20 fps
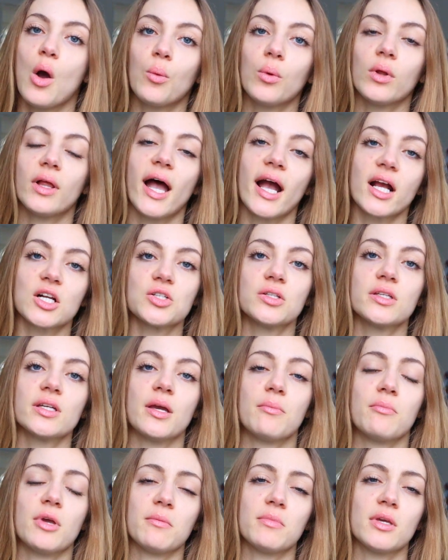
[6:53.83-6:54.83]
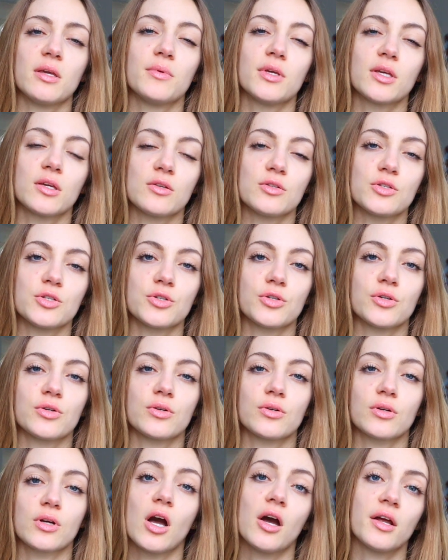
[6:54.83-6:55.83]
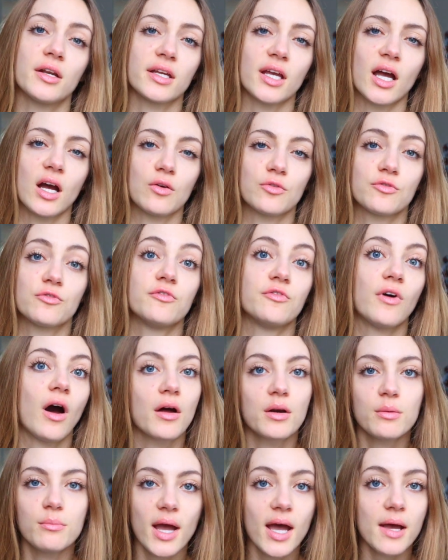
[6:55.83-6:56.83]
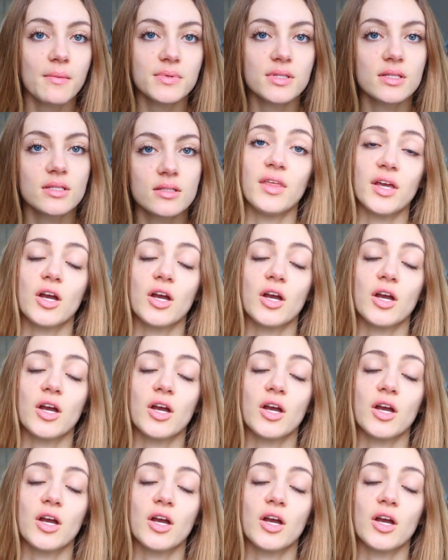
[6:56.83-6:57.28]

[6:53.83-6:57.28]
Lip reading: well, actually it may be because you're cutting out FODMAPs.